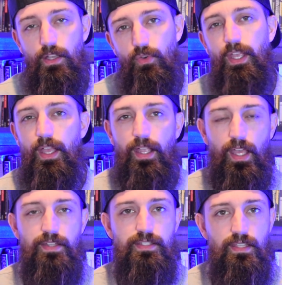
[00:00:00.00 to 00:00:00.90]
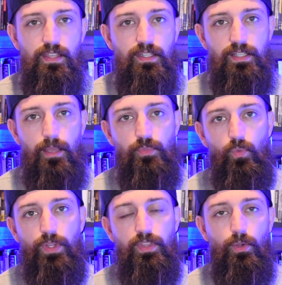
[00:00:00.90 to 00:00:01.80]
okay, I kind of see the attempt of
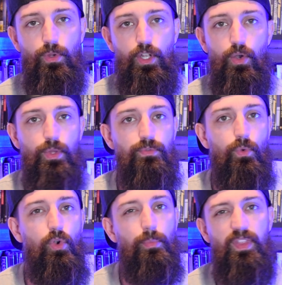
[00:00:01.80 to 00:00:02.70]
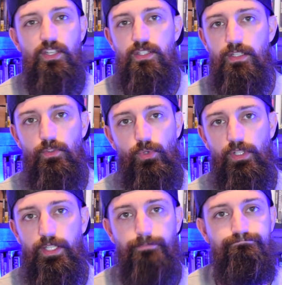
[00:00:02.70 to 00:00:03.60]
what they were going for, but they just didn't
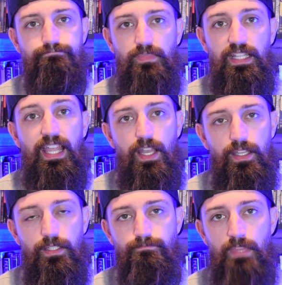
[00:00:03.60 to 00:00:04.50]
really land it.